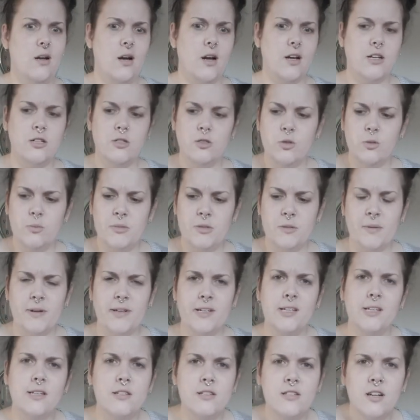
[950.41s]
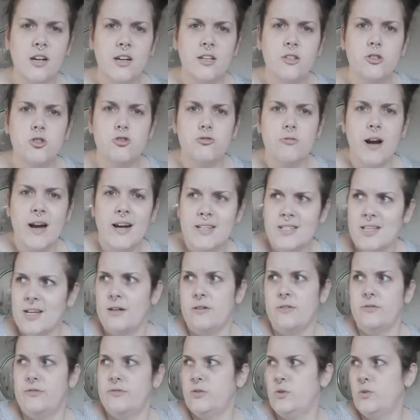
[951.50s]
I can normally make an entire dress
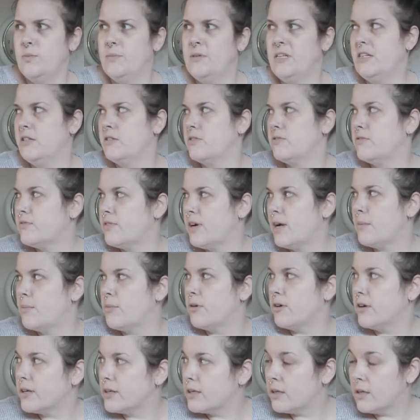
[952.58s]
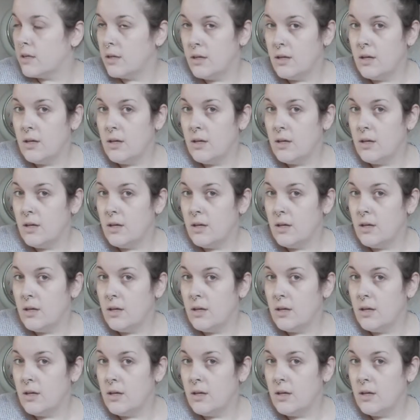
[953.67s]
out of 4 meters of fabric.